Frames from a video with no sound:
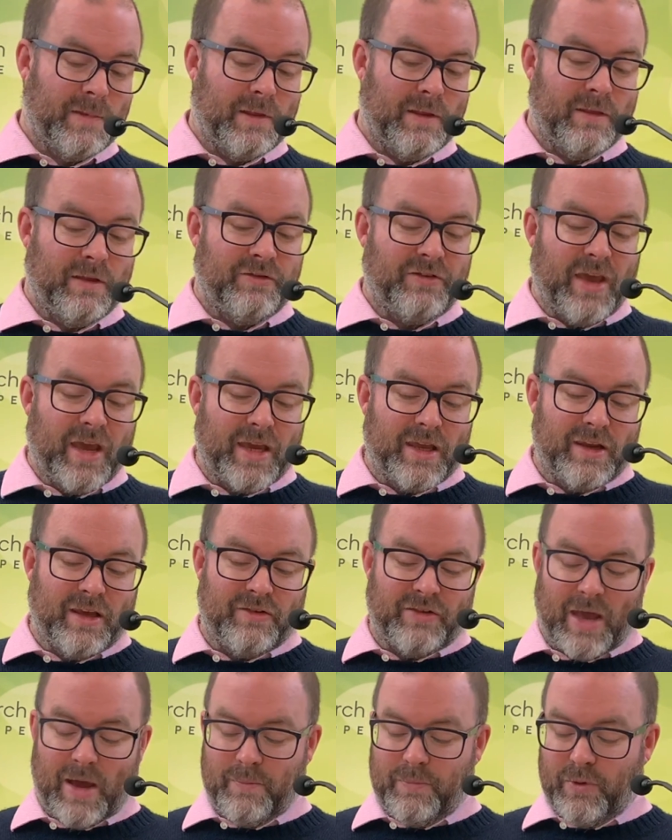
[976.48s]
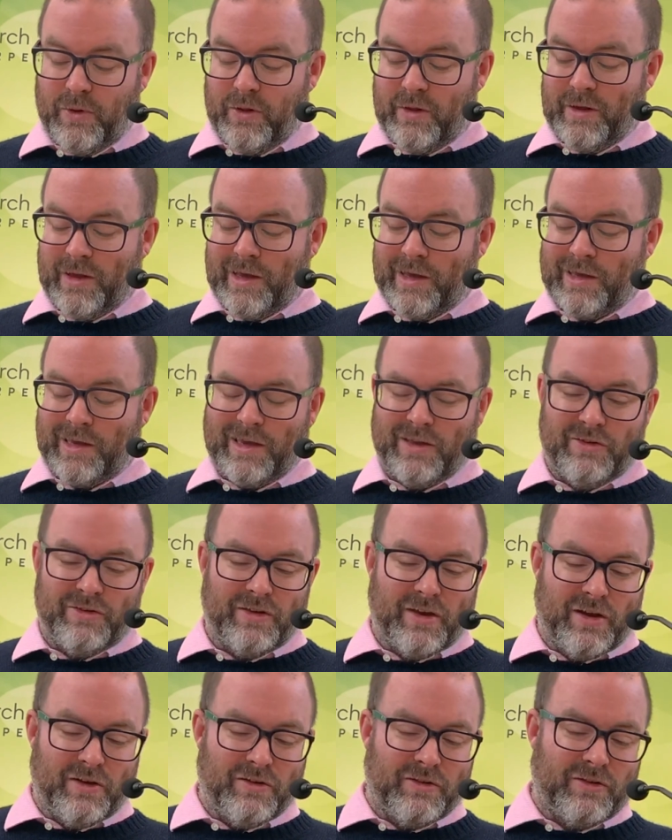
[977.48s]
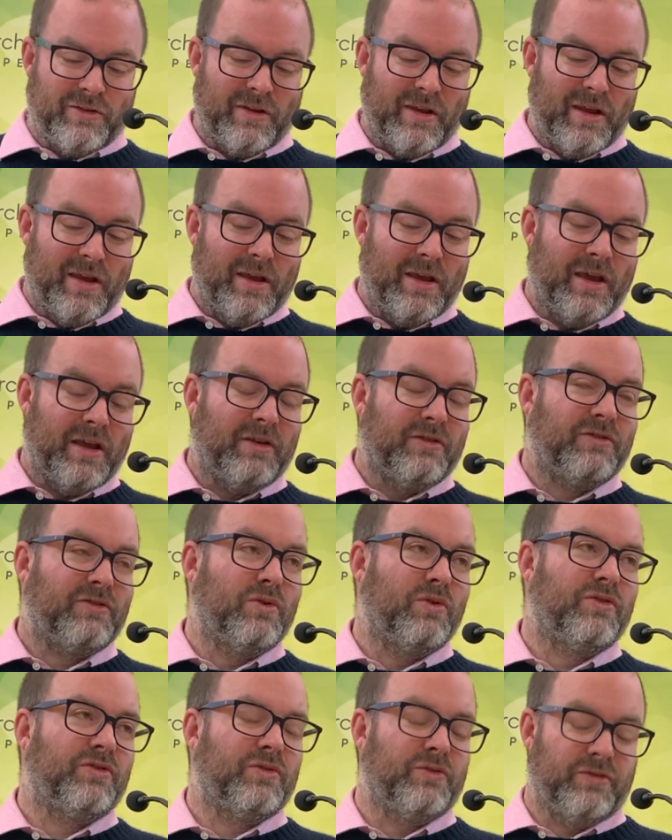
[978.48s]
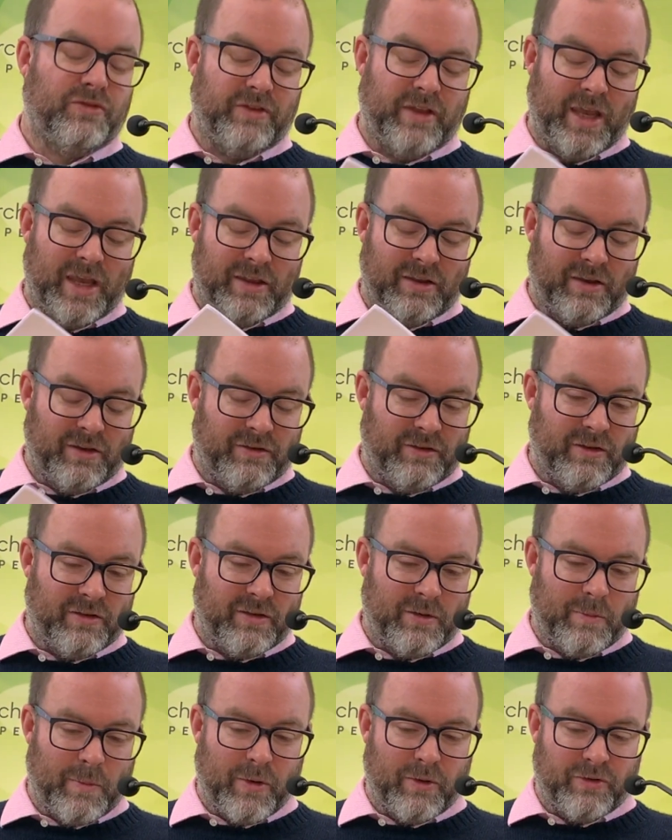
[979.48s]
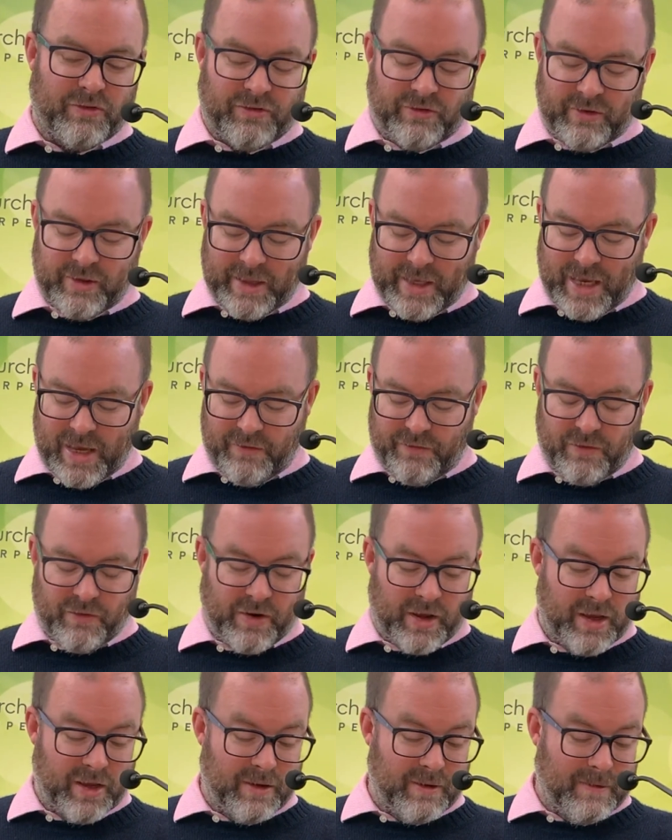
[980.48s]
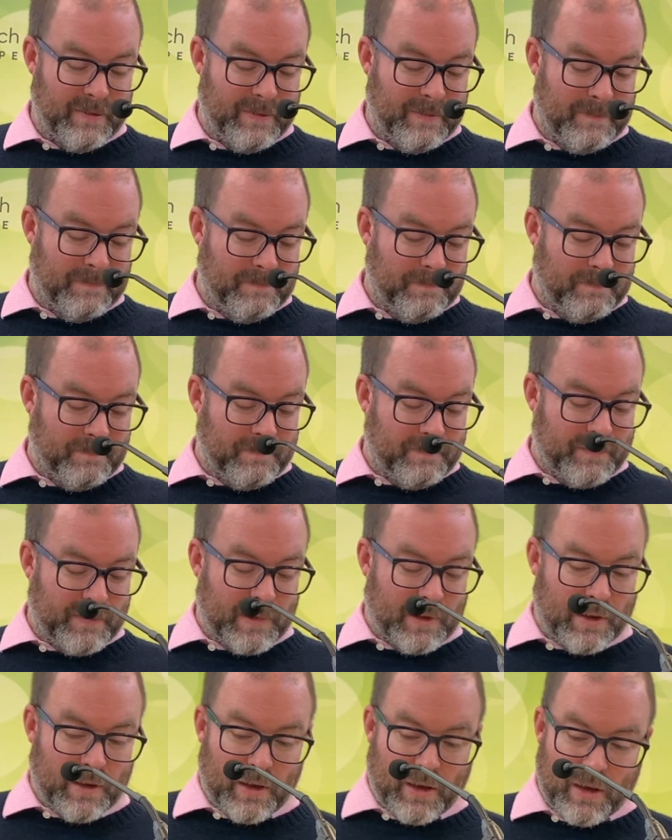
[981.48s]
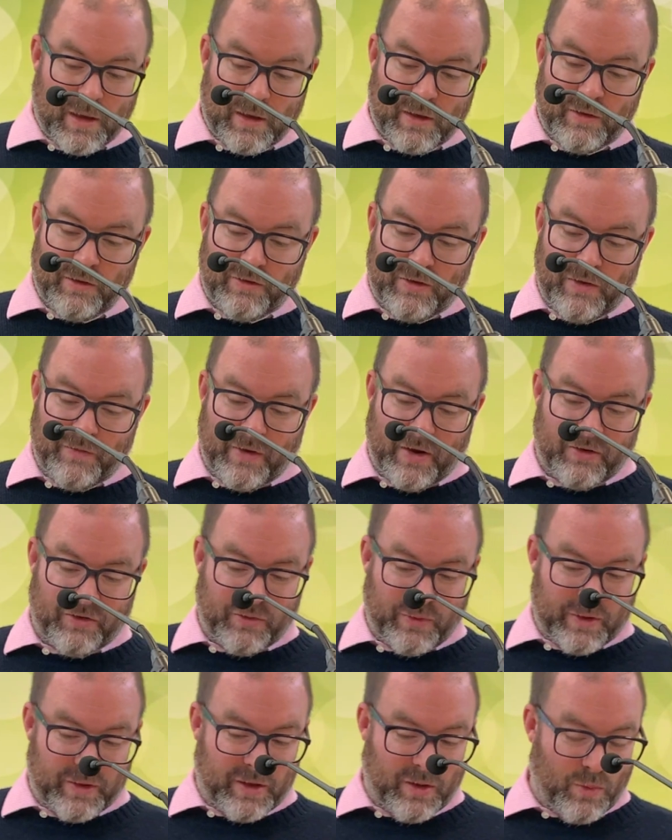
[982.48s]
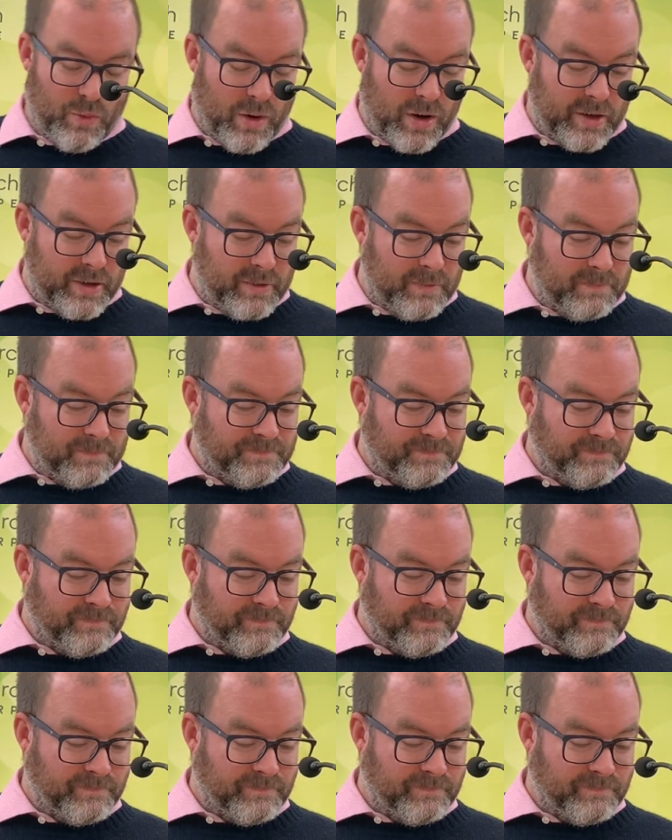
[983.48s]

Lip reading: The second example concerns social status. It's about slavery. You see verse 21.